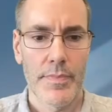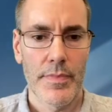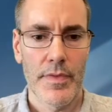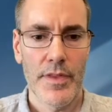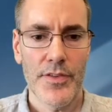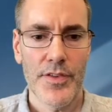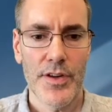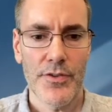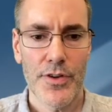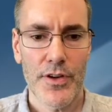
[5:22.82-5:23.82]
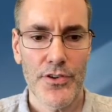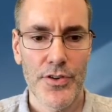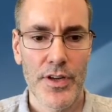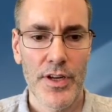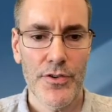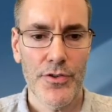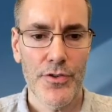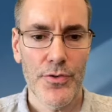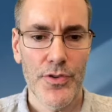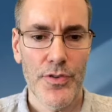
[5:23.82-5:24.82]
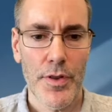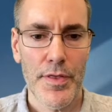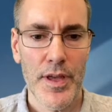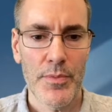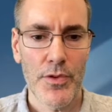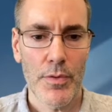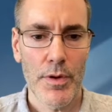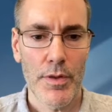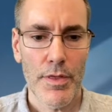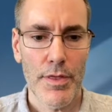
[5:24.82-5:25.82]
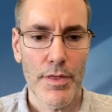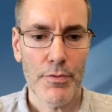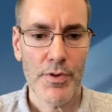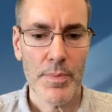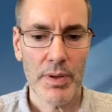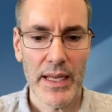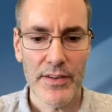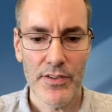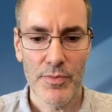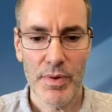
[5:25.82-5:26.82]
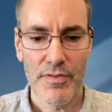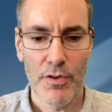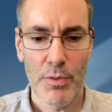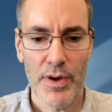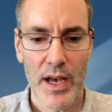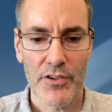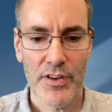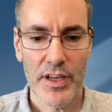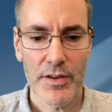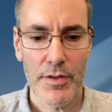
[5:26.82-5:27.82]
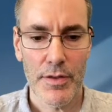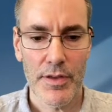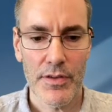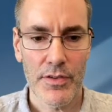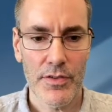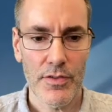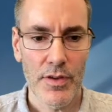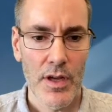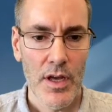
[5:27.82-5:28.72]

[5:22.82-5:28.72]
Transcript: This introduction introduces the theme zone in 3 places before we actually get to the thesis.